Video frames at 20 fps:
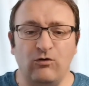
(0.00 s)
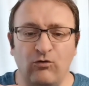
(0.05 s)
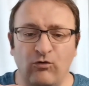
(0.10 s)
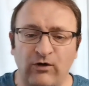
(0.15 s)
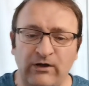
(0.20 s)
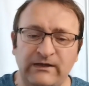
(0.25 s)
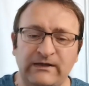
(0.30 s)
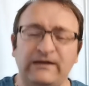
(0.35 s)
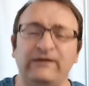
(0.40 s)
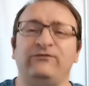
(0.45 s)

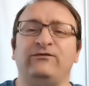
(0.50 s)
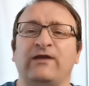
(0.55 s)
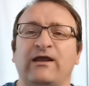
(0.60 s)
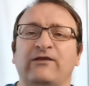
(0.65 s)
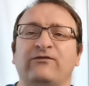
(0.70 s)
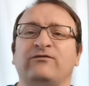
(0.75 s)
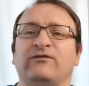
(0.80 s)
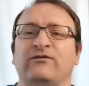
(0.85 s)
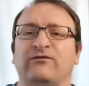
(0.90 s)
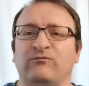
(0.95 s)
Or in these
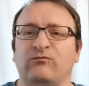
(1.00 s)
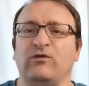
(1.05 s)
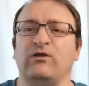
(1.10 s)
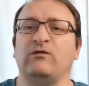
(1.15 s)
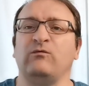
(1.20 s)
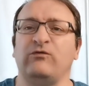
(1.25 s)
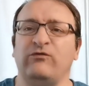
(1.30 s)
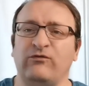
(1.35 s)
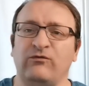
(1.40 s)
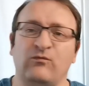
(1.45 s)
cases,
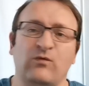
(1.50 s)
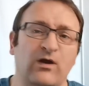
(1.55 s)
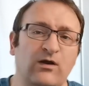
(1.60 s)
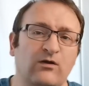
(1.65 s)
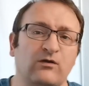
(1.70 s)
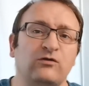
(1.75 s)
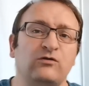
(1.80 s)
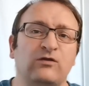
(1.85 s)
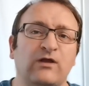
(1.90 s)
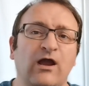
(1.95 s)
which is quite
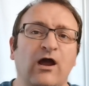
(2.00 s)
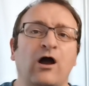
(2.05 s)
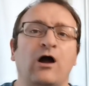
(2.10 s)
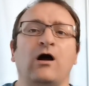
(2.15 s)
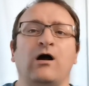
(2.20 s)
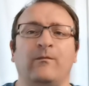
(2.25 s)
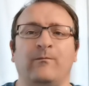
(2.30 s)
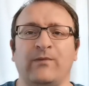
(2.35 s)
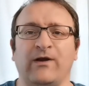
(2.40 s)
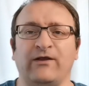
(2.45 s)
good, you get a
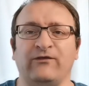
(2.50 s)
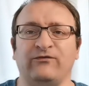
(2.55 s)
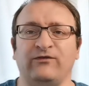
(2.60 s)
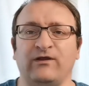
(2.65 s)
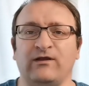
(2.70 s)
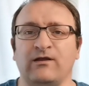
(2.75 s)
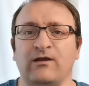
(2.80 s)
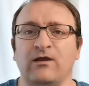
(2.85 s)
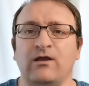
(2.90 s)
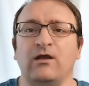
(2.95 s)
hard
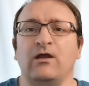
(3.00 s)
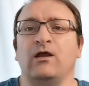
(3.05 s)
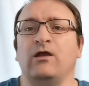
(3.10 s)
plastic.